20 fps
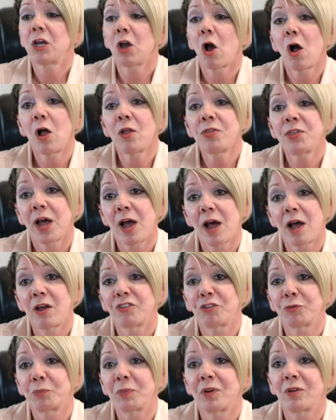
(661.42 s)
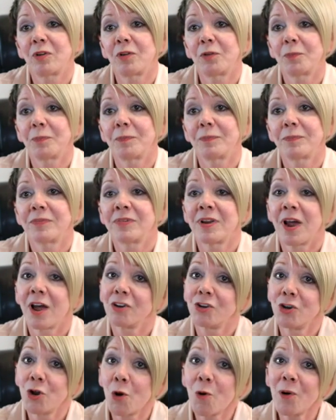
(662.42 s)
called the hospital,
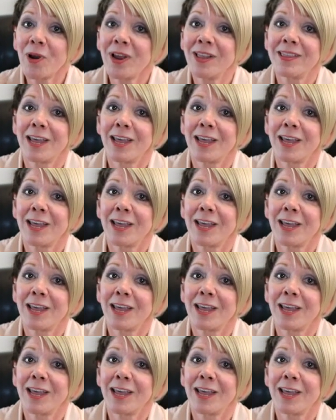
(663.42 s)
not knowing